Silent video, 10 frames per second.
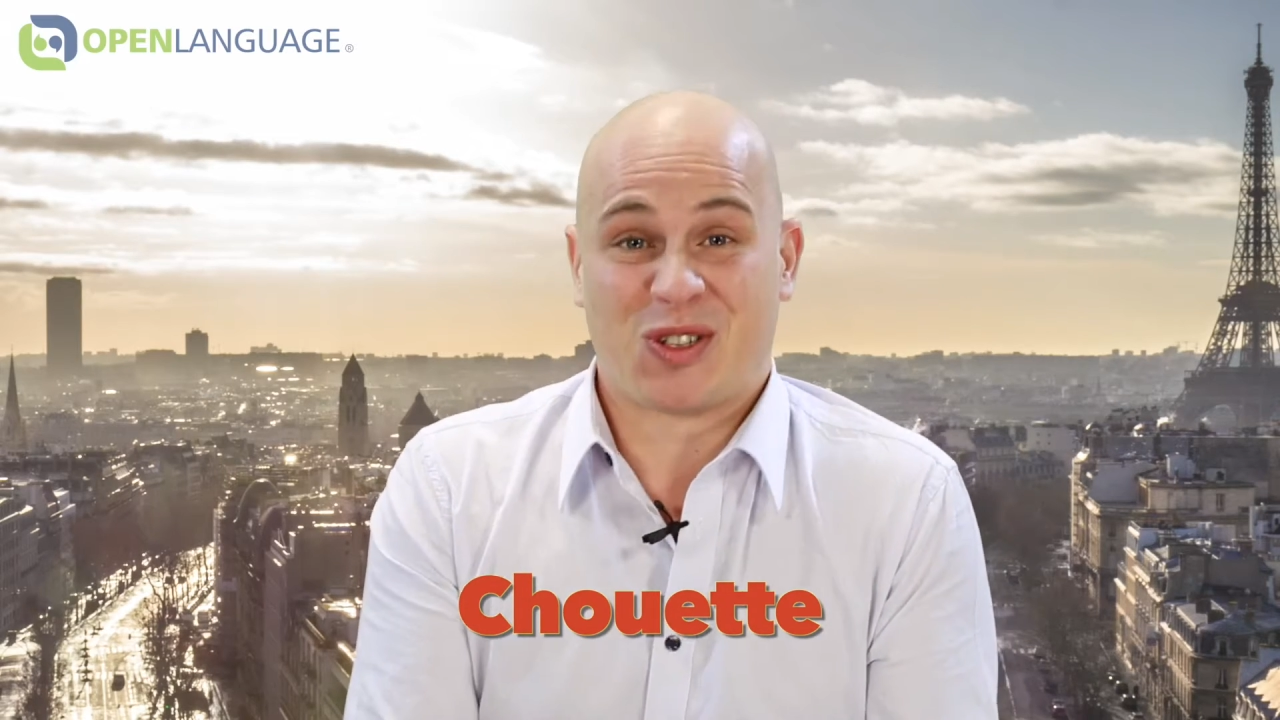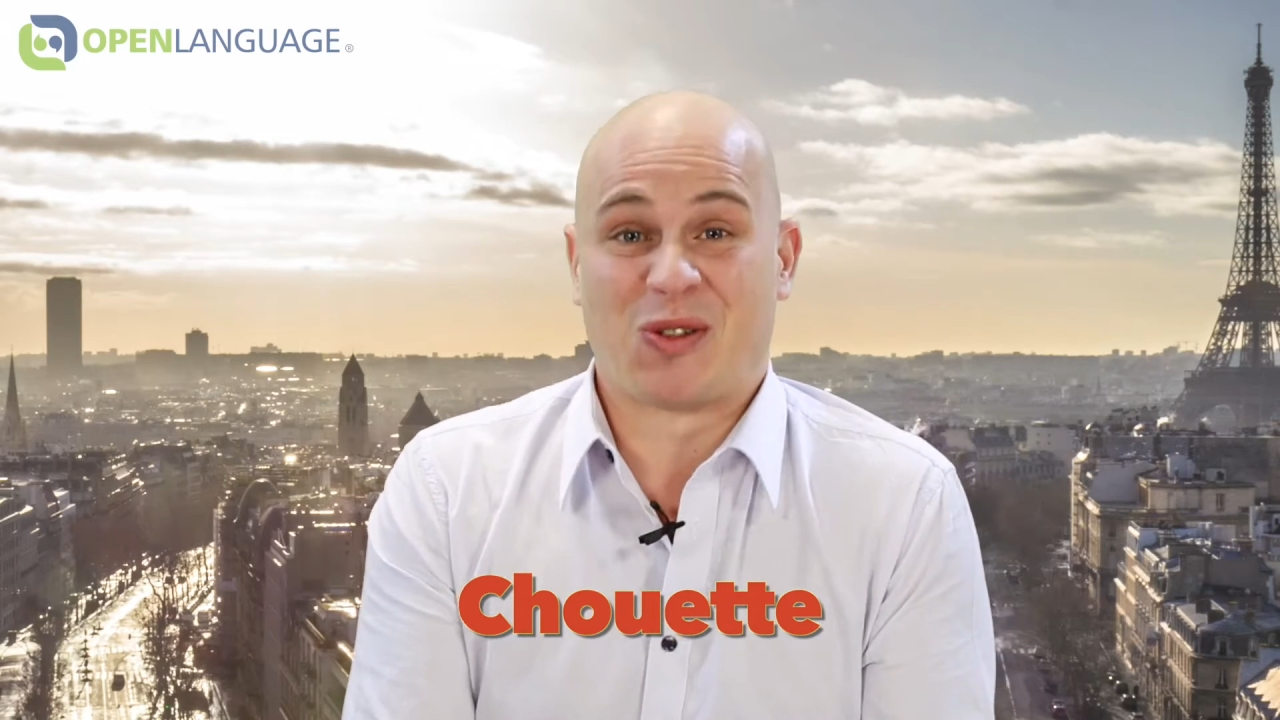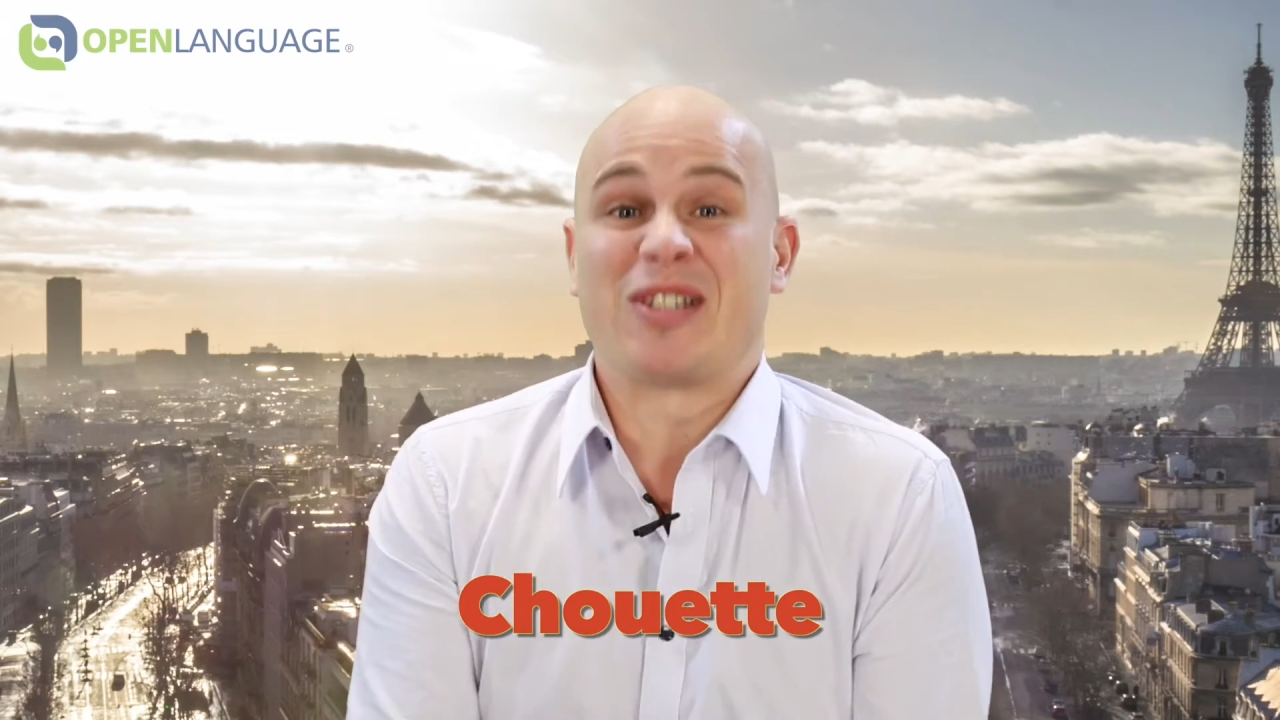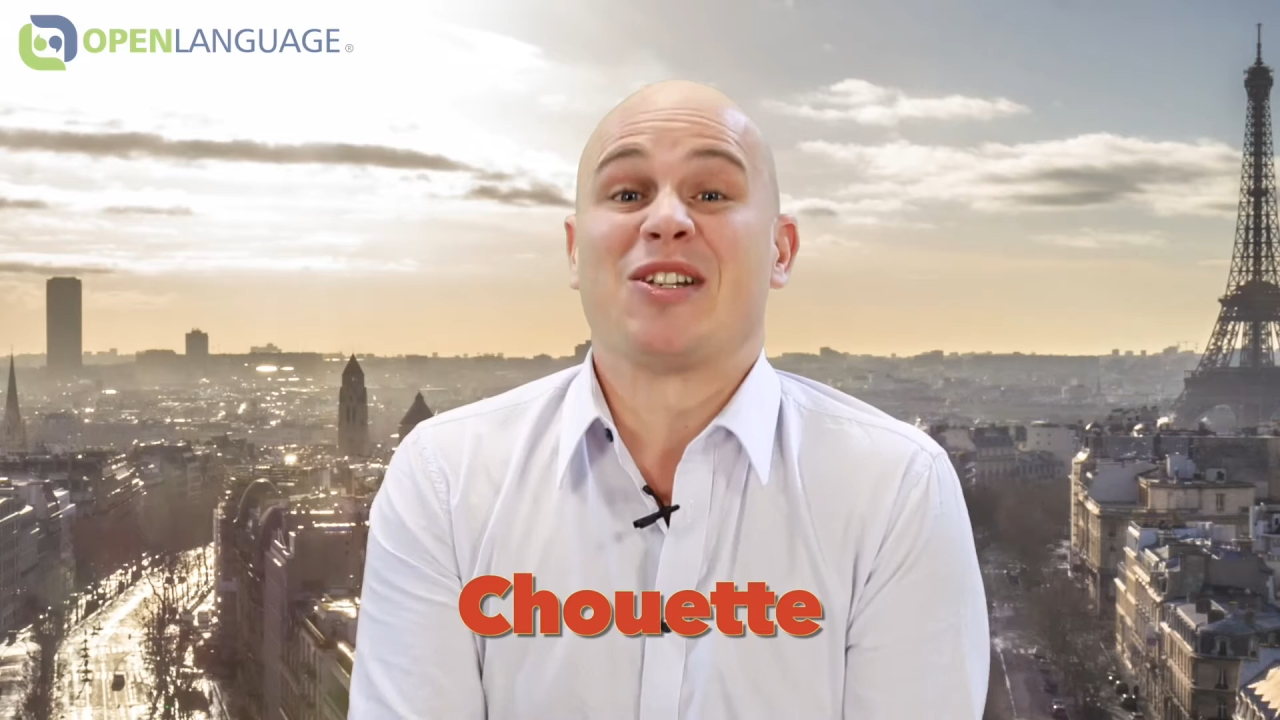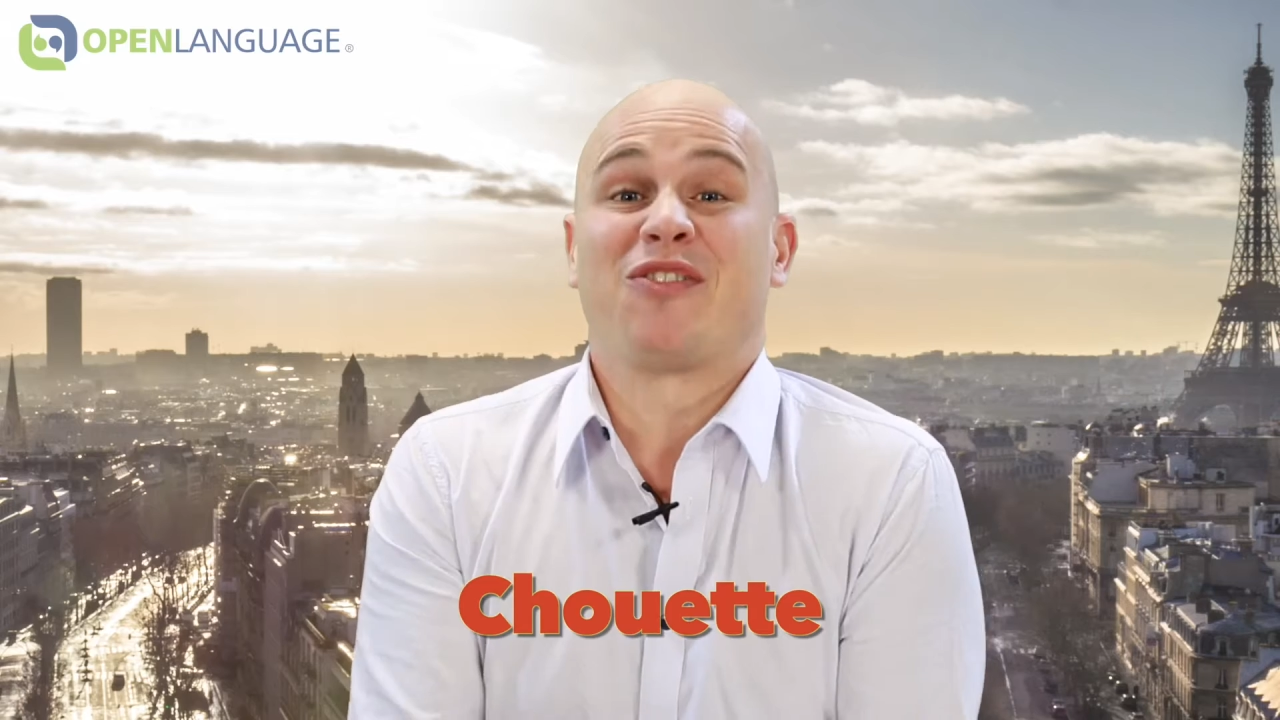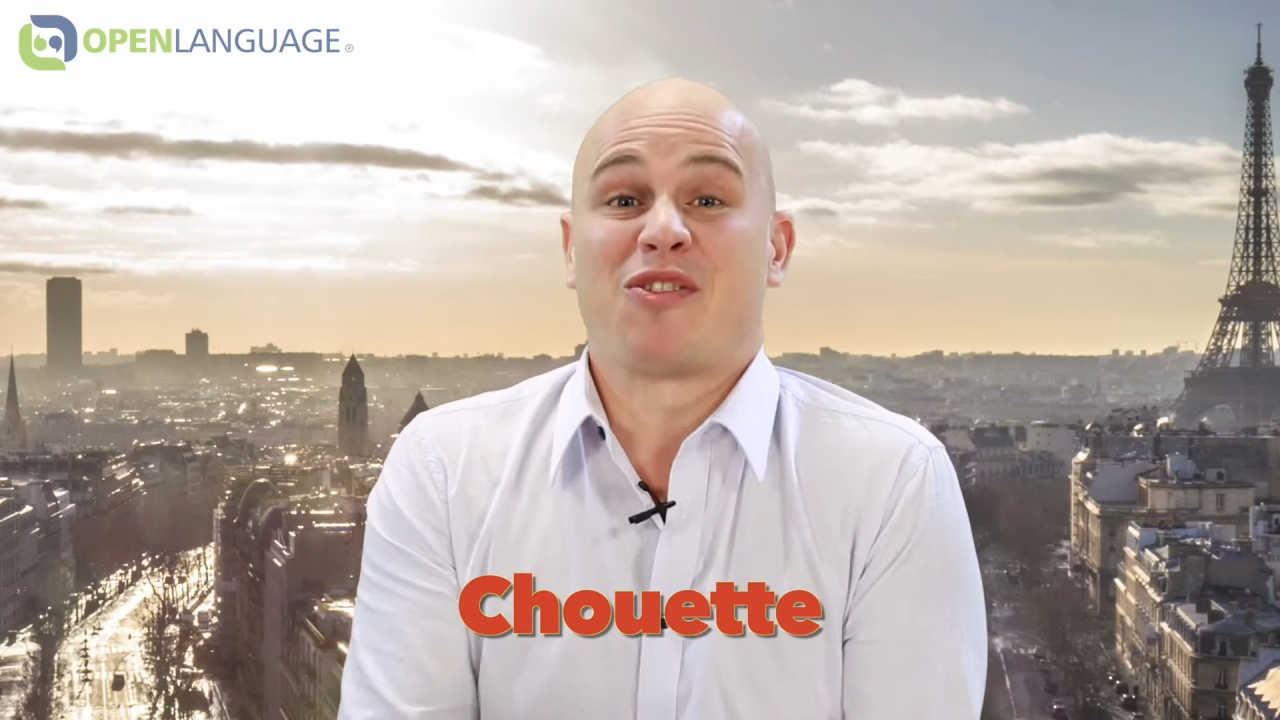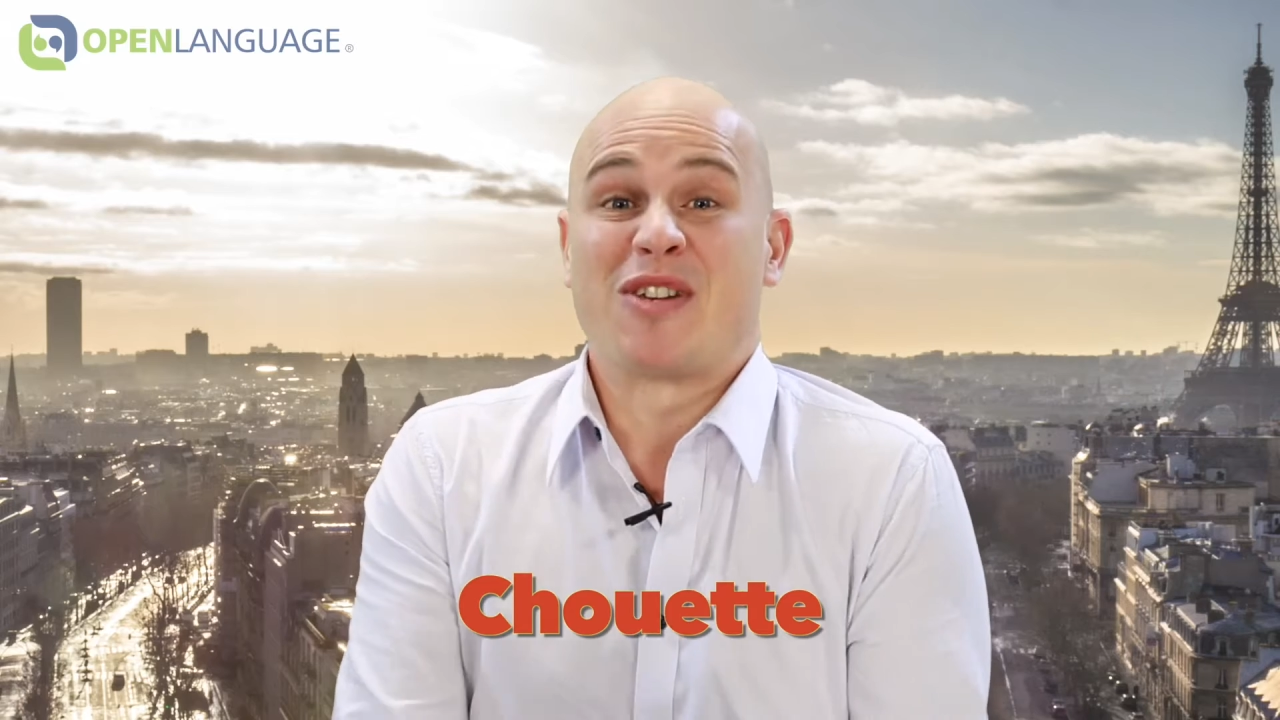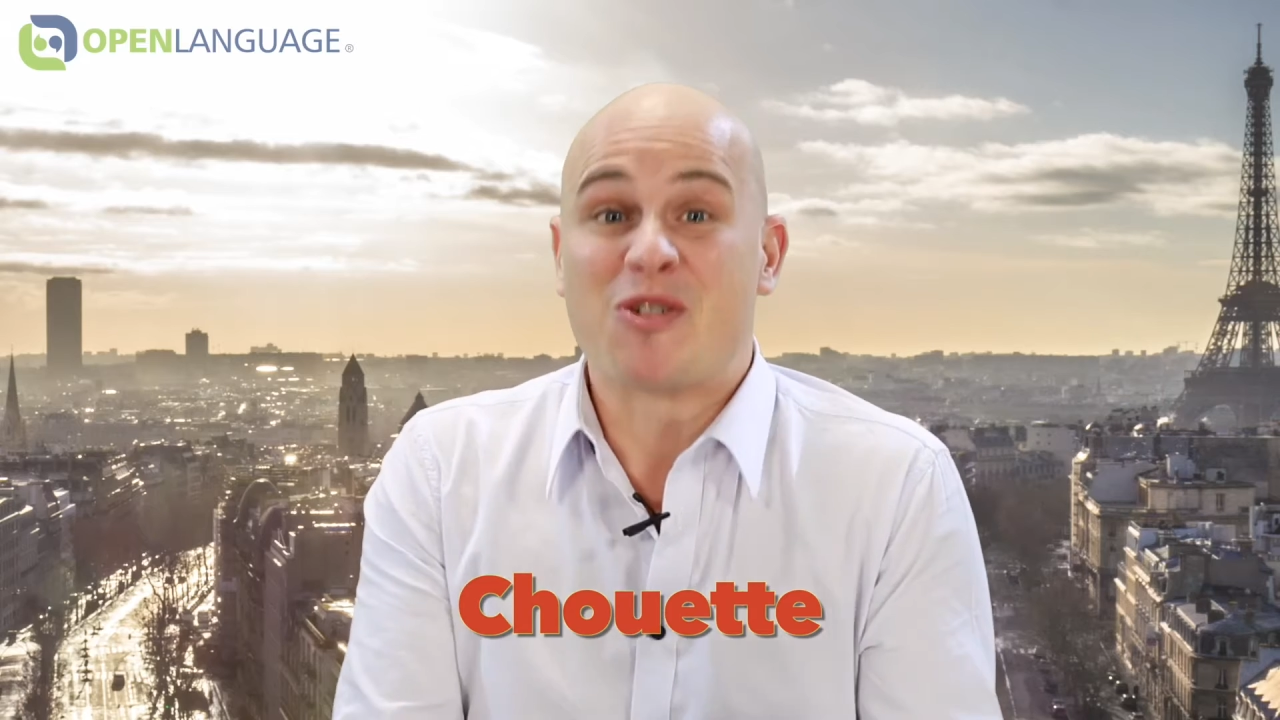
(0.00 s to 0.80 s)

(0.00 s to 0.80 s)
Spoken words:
So it's not very